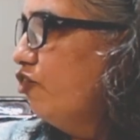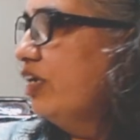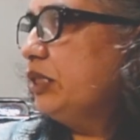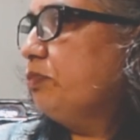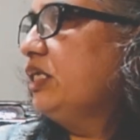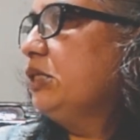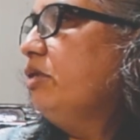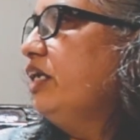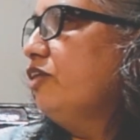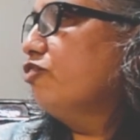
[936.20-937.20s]
full
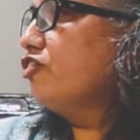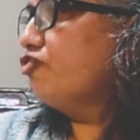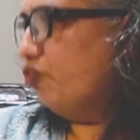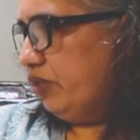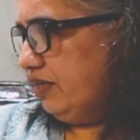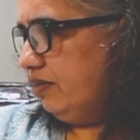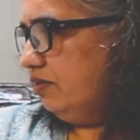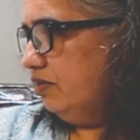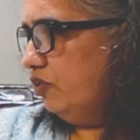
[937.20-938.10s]
responsibility to the students.